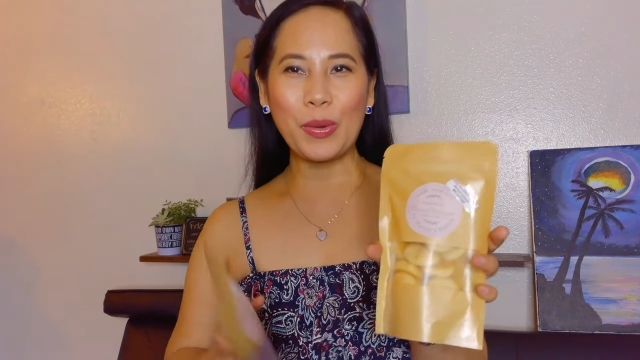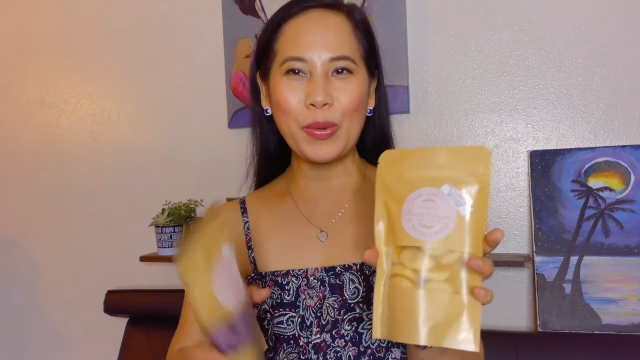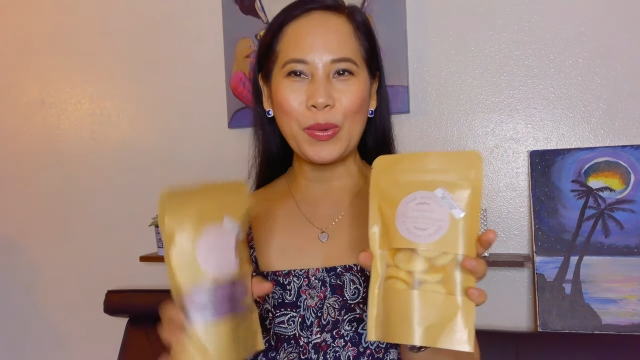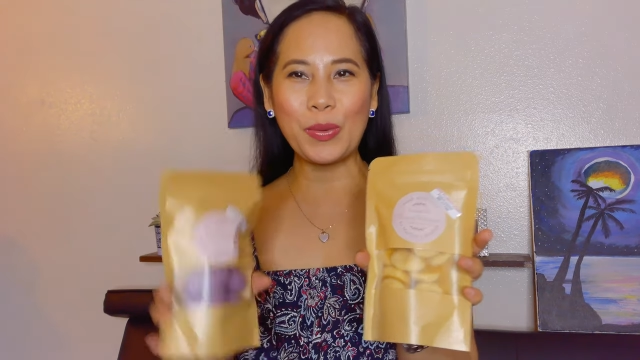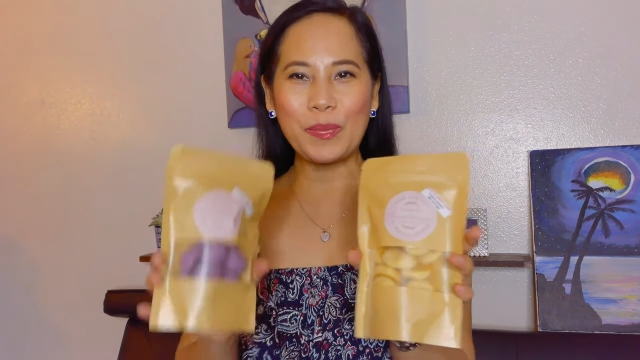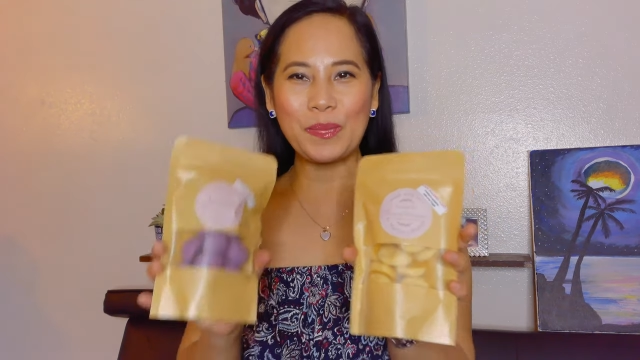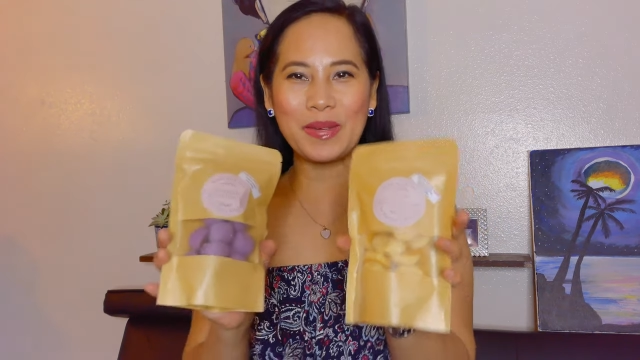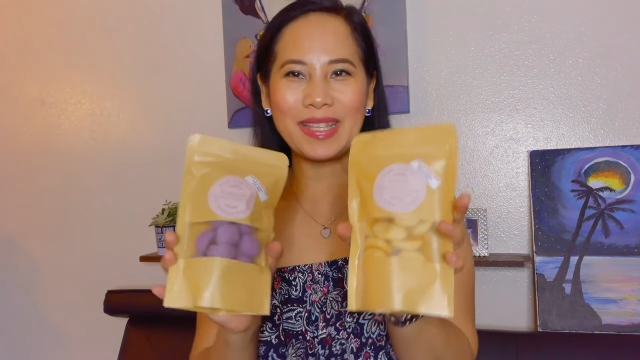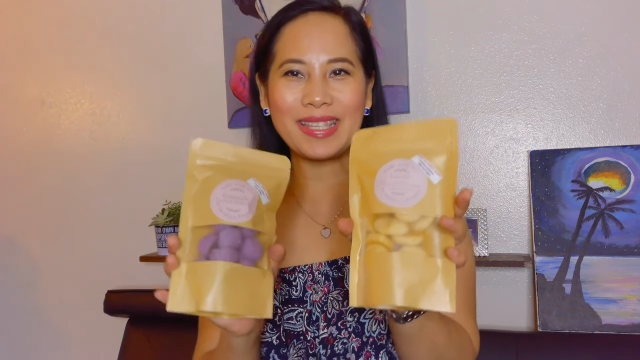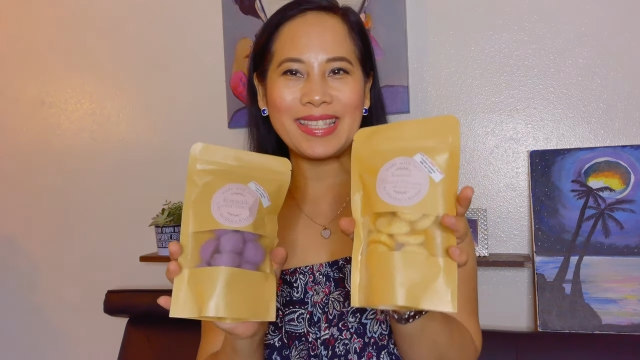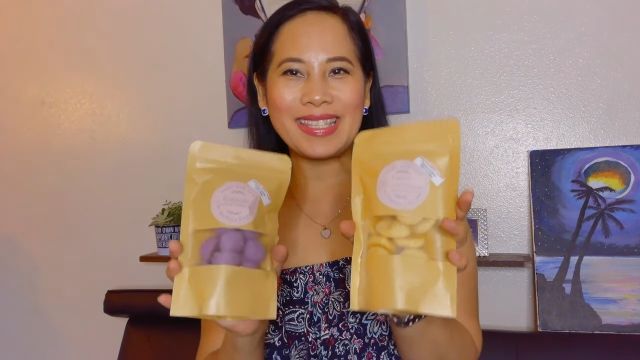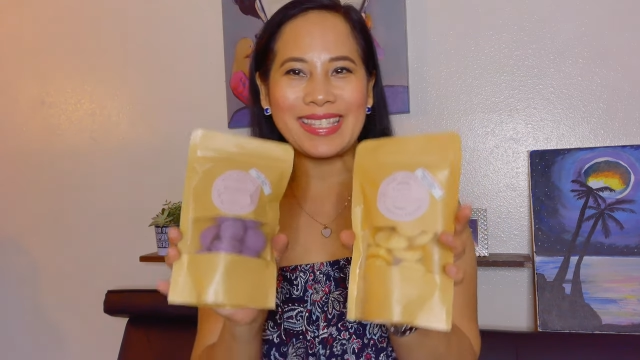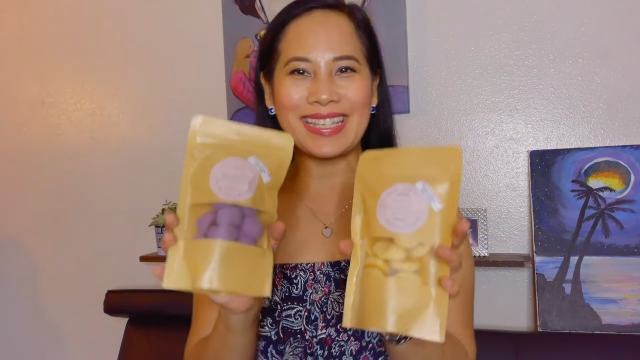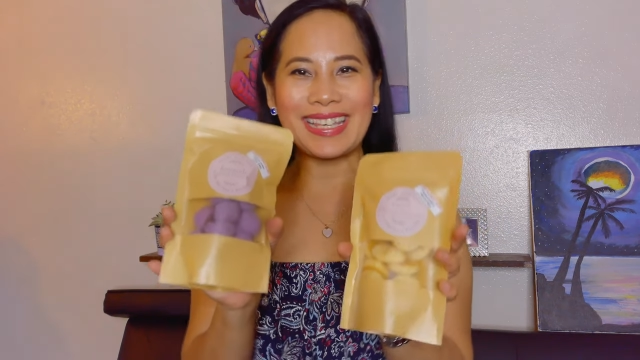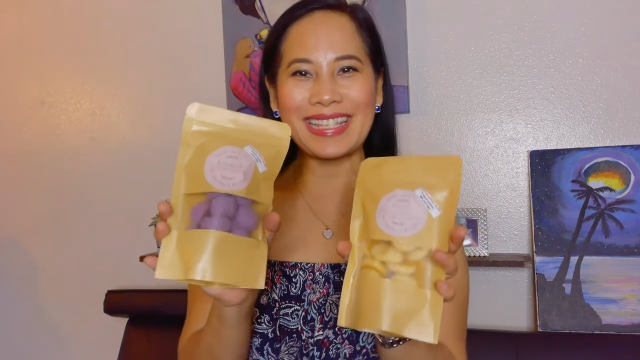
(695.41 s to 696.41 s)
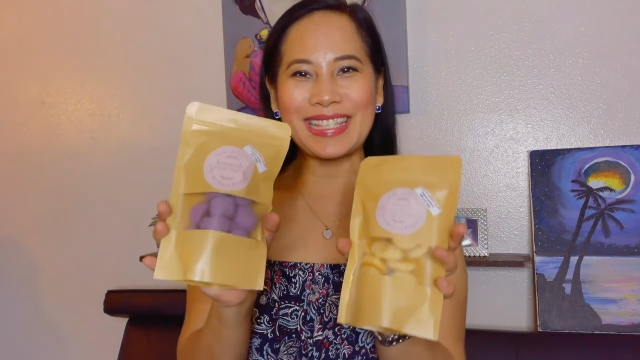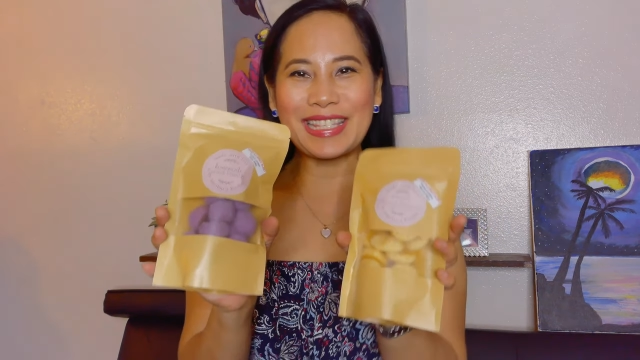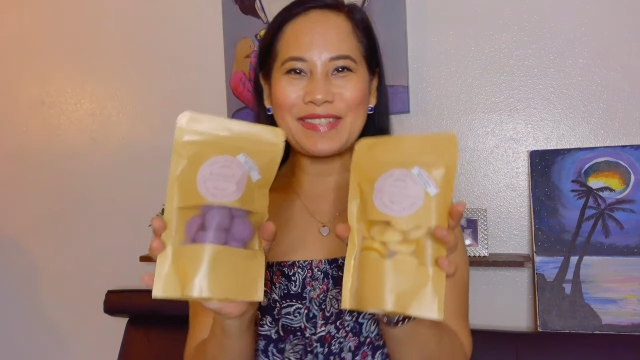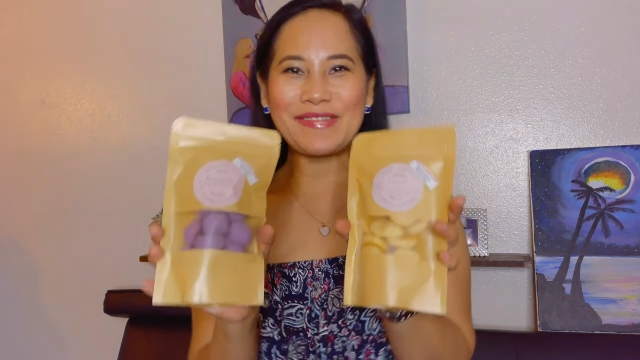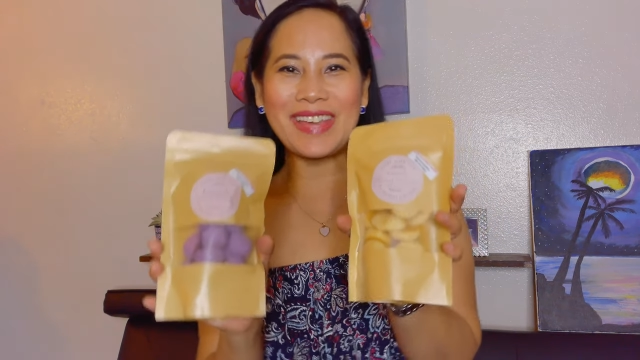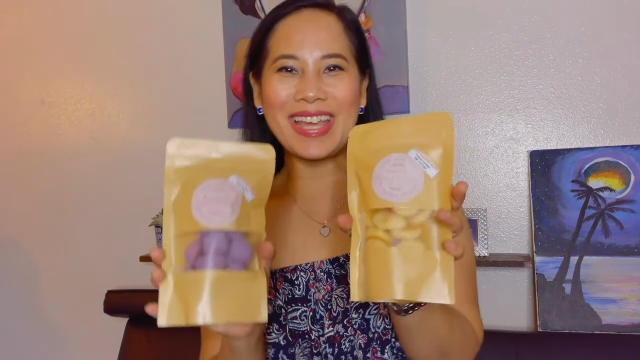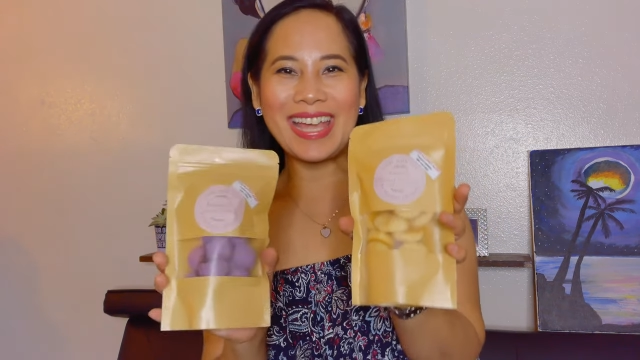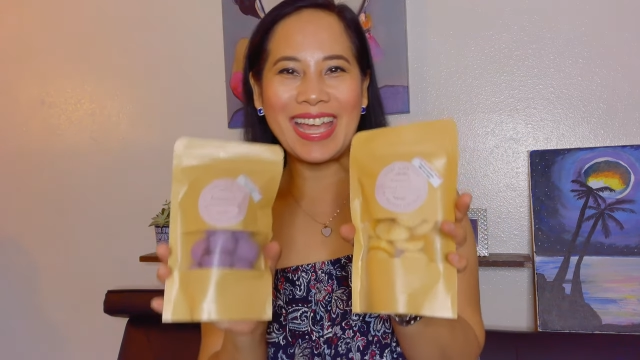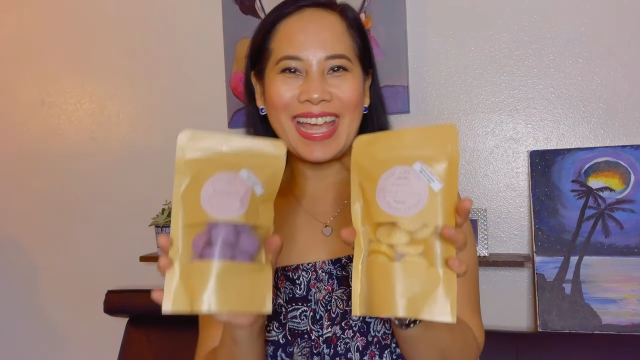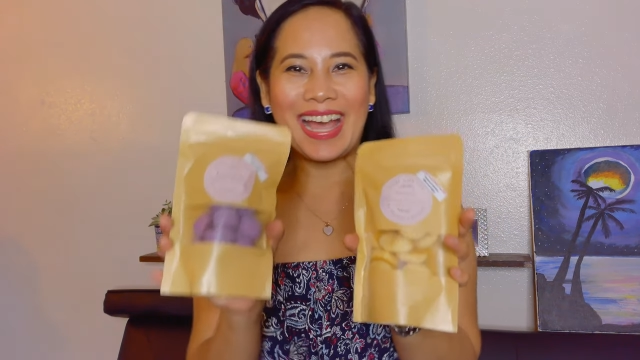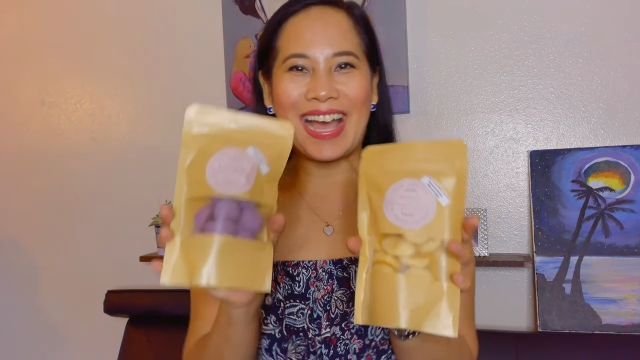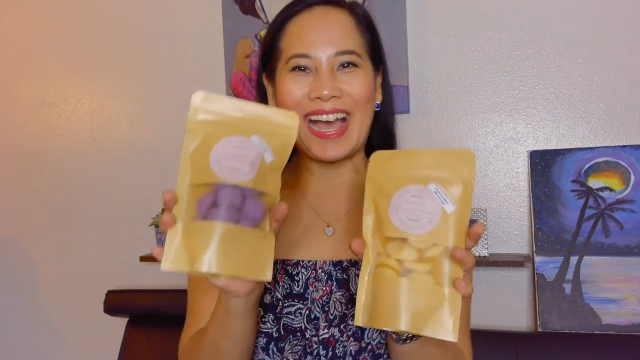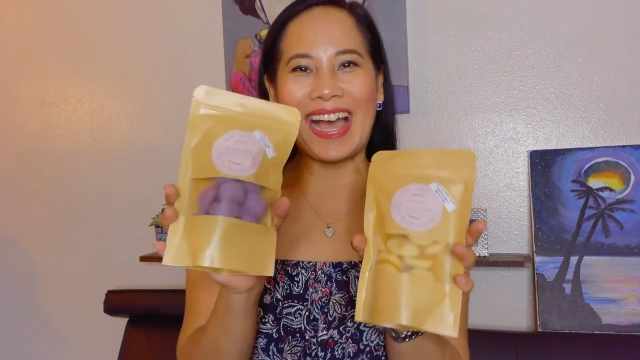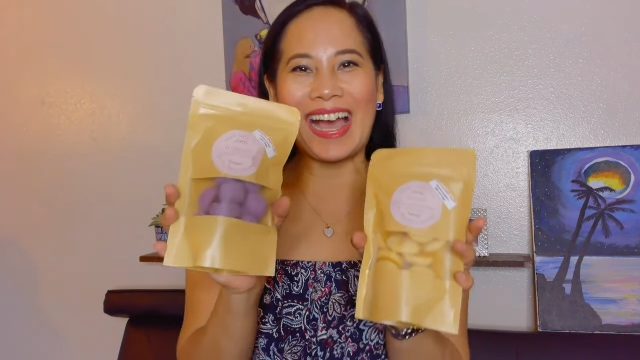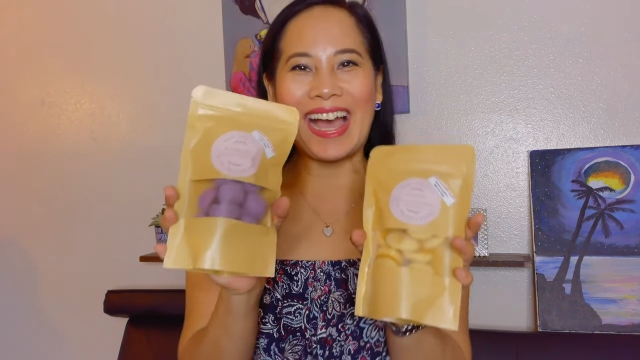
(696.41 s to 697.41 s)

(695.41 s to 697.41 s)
Open sesame.